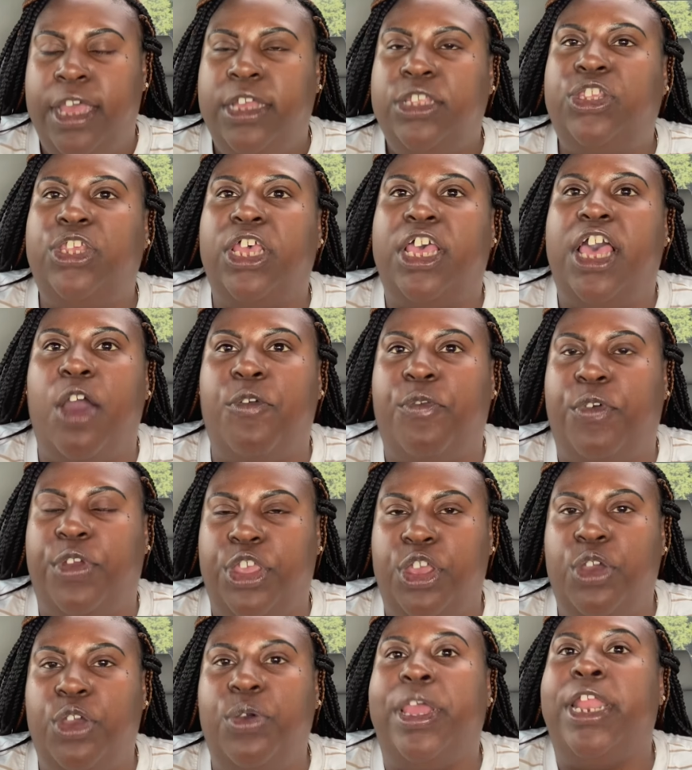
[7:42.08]
To
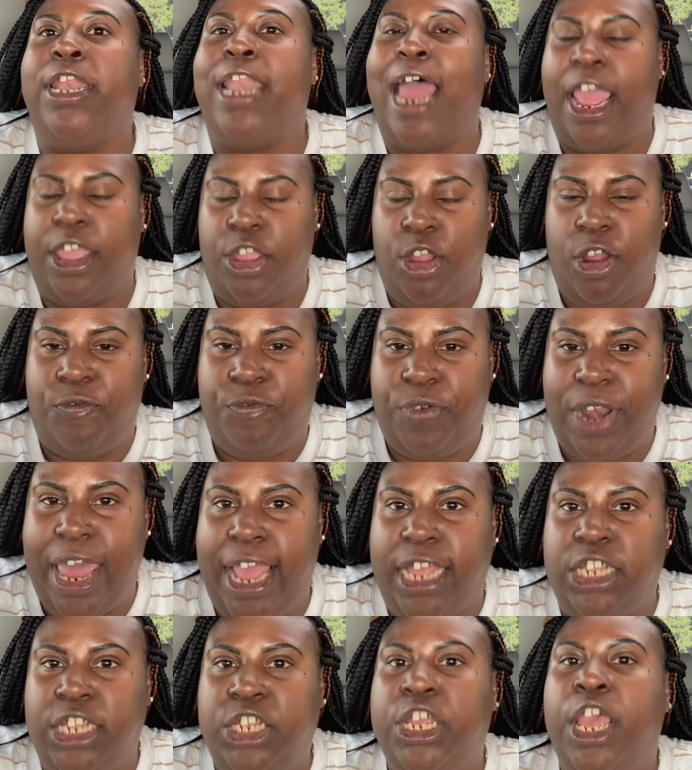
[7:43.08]
govern you and not your
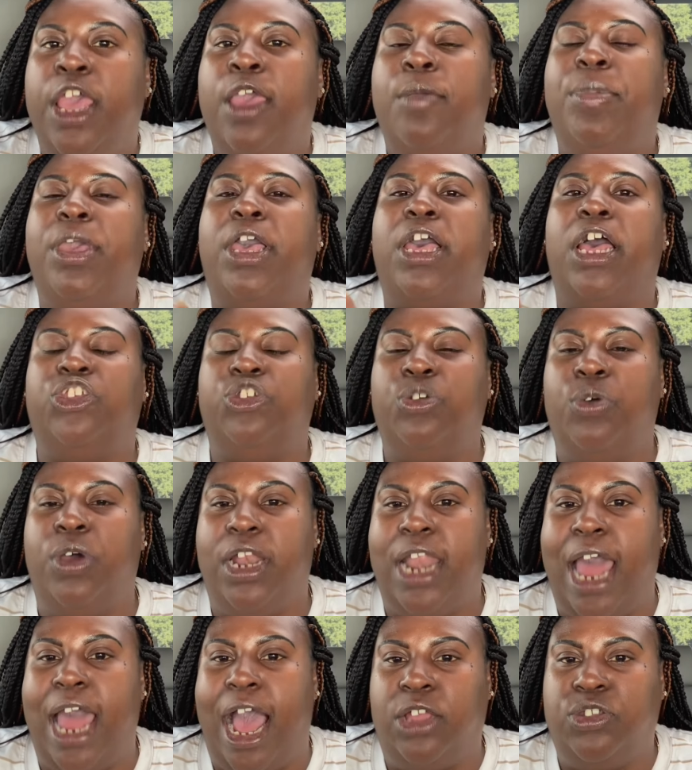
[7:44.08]
flesh, because you
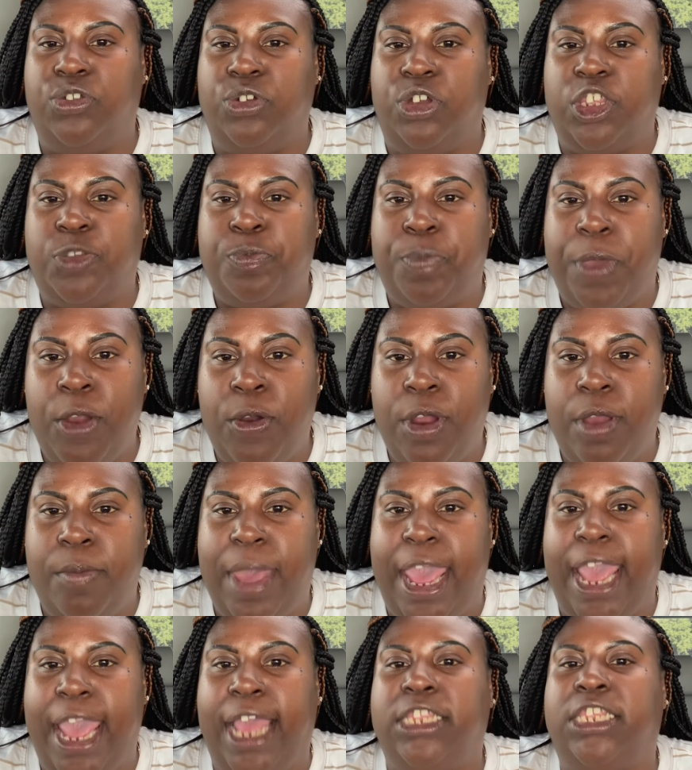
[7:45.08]
allowed your spirit
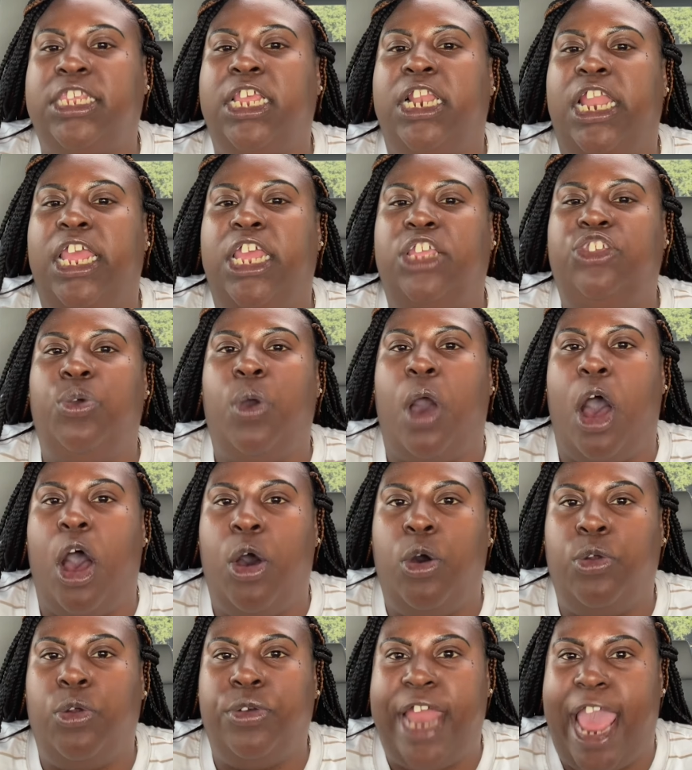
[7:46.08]
man to lead you
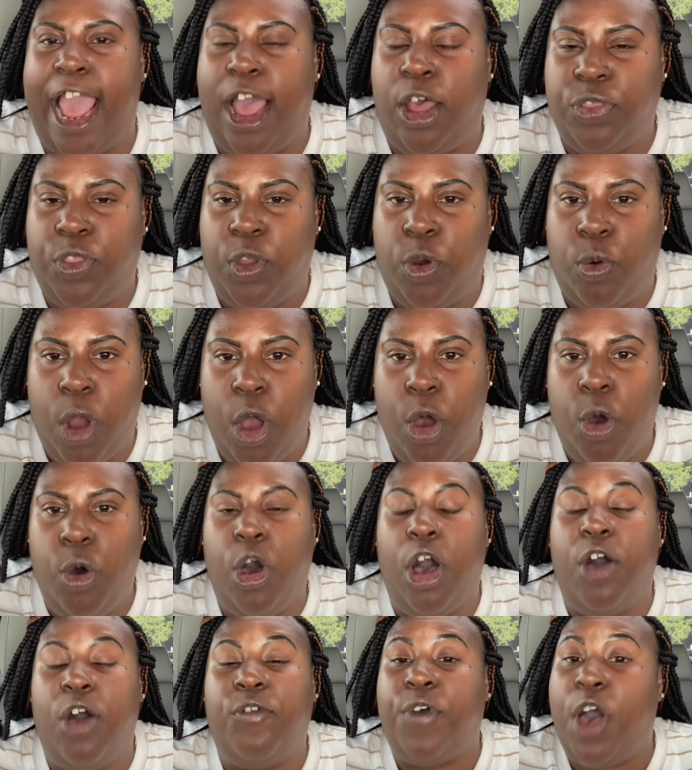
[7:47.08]
on down the road
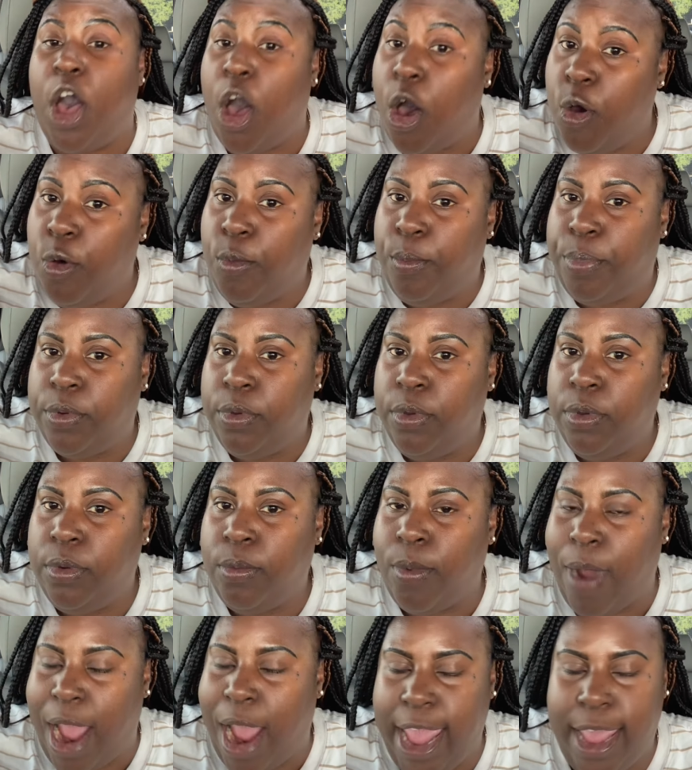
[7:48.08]
of hope,
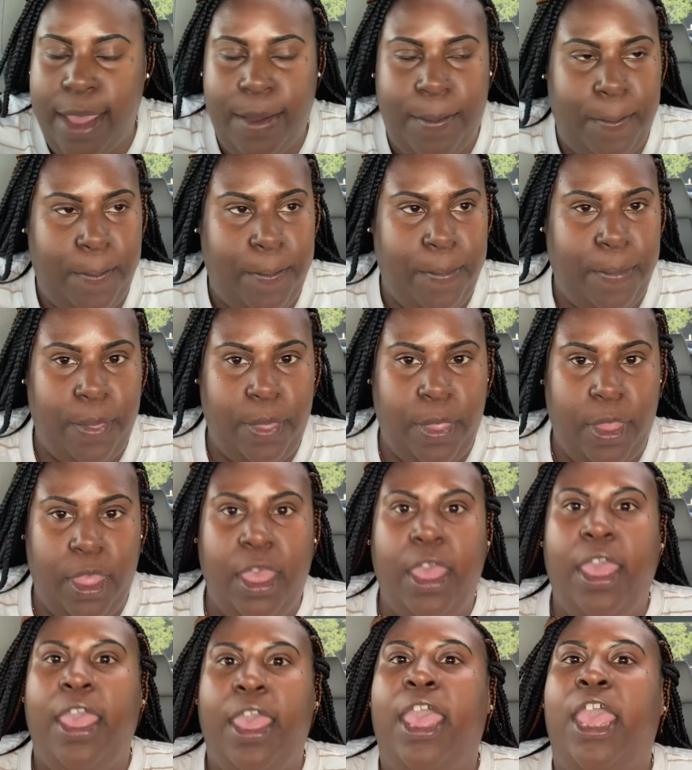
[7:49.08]
right?
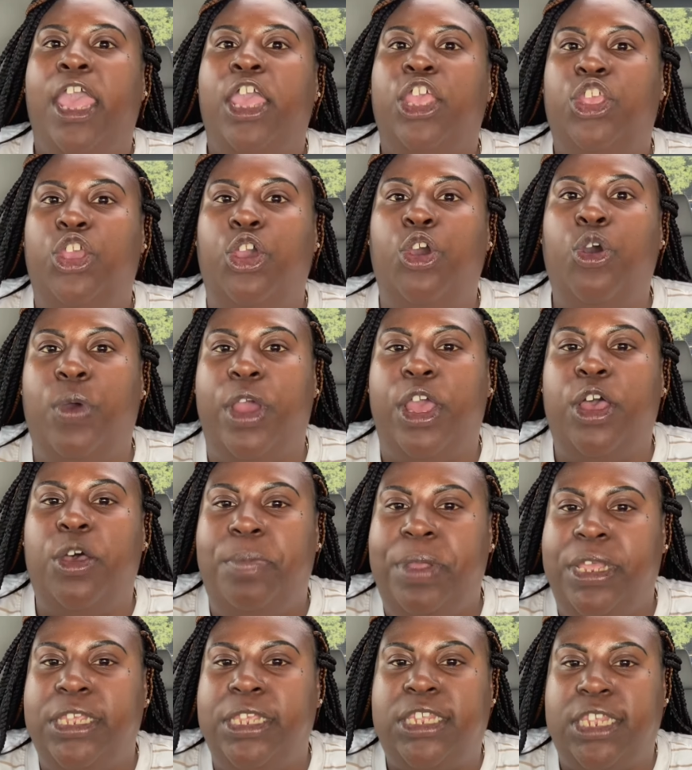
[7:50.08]
You will
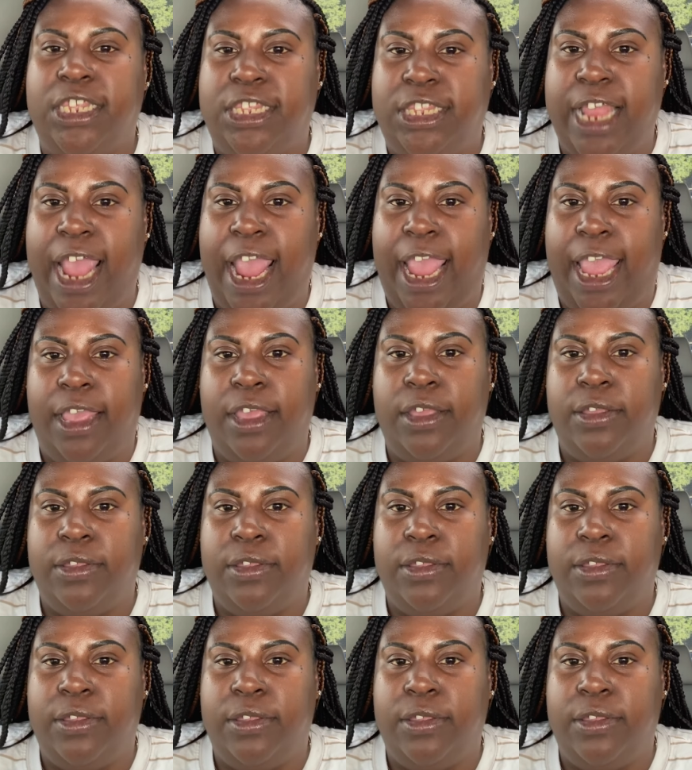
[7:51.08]
be sustained.